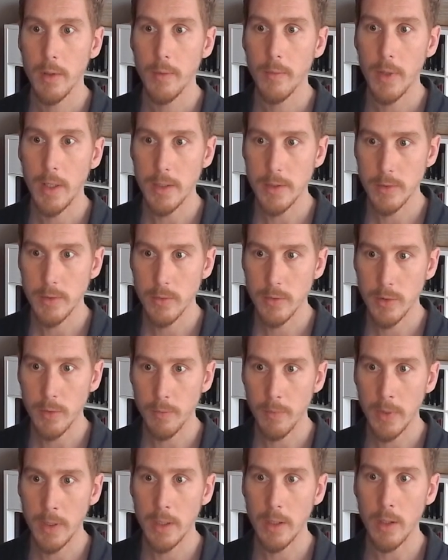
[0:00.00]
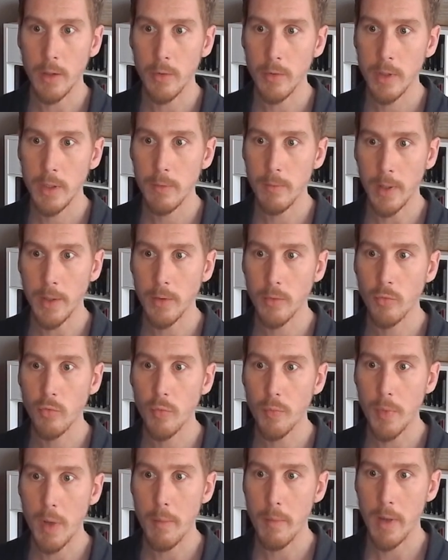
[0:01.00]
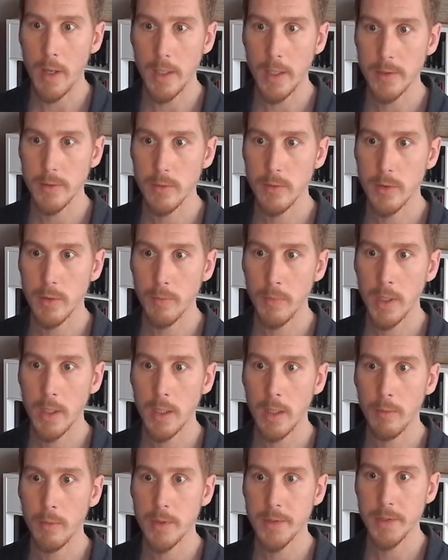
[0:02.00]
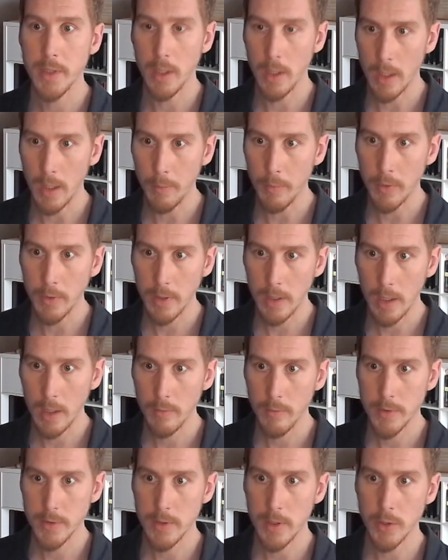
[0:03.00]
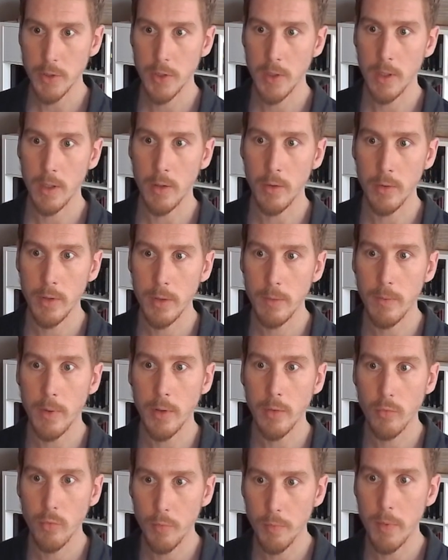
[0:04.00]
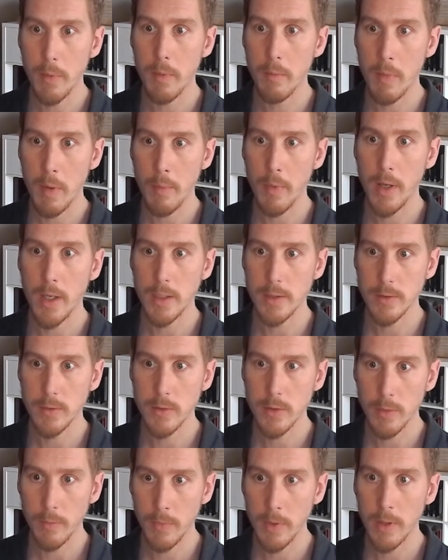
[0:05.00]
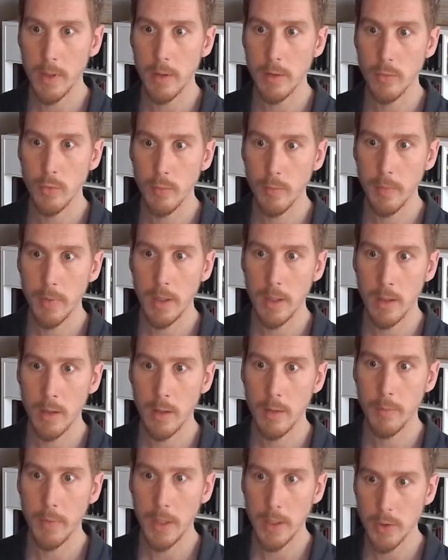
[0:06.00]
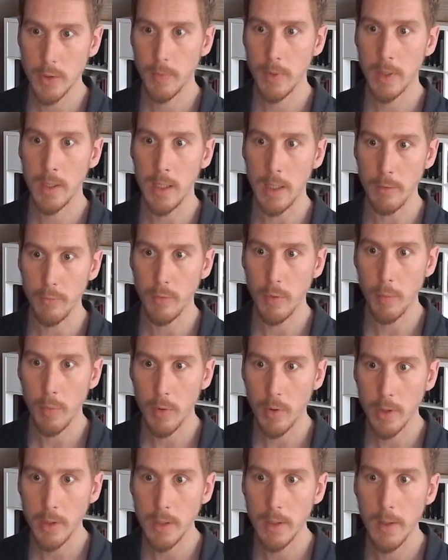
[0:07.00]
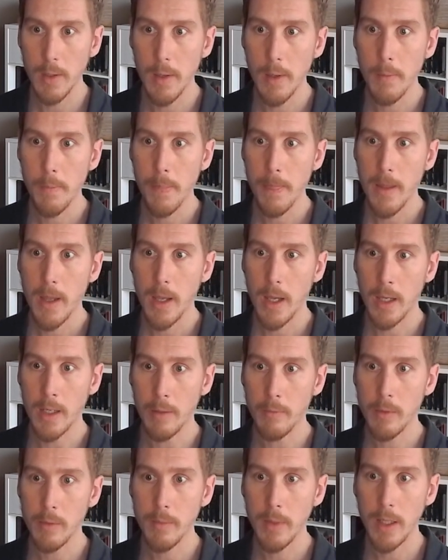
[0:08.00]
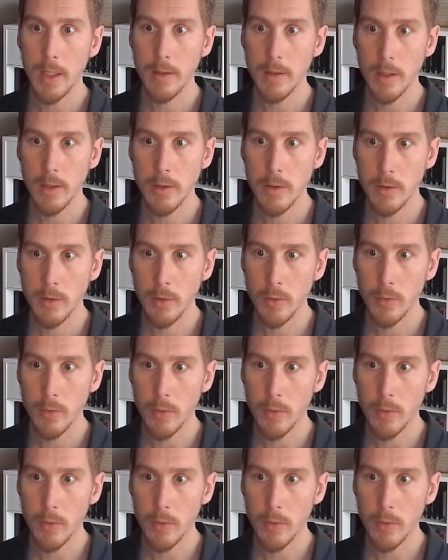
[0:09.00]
has to submit it, only one group member has to submit it. I will set it up on Canvas such that only one group member has to submit the 2-page PDF report. And I will make that due